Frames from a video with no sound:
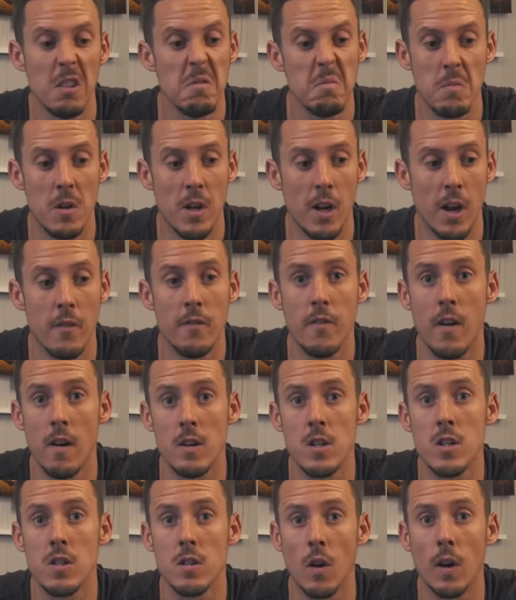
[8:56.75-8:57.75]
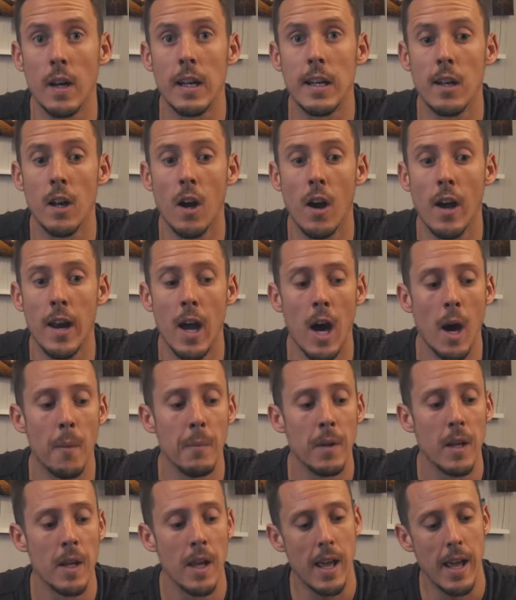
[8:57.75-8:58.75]
you know, very solid lineup.
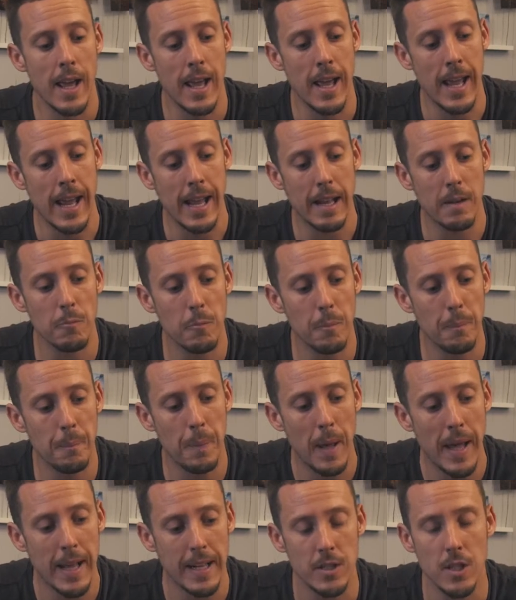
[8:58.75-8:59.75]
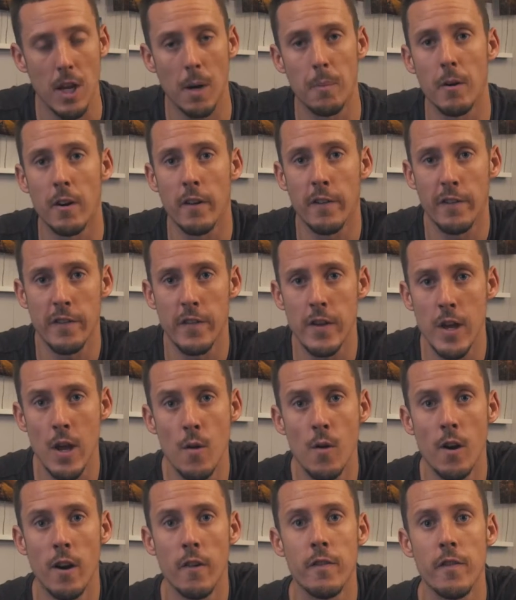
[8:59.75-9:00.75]
It picks up on a
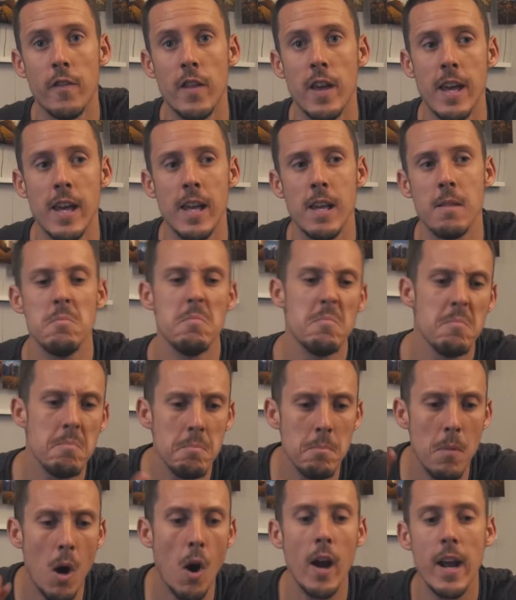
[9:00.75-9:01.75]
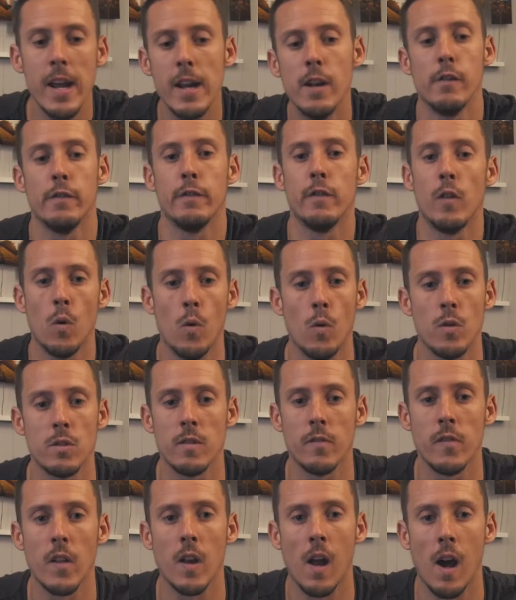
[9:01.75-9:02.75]
few of the minor flaws
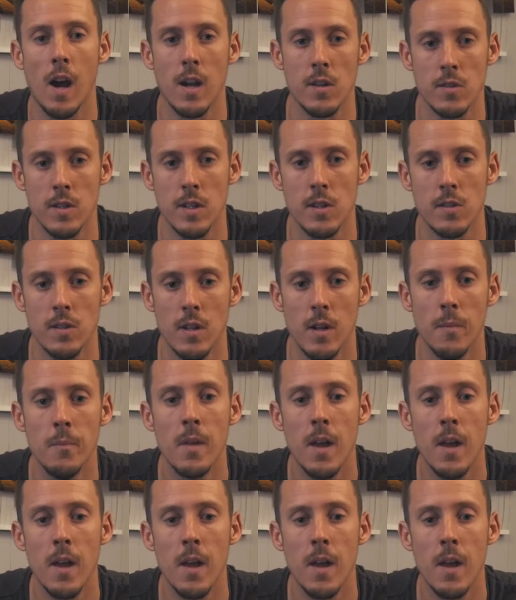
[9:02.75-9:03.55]
of the last system.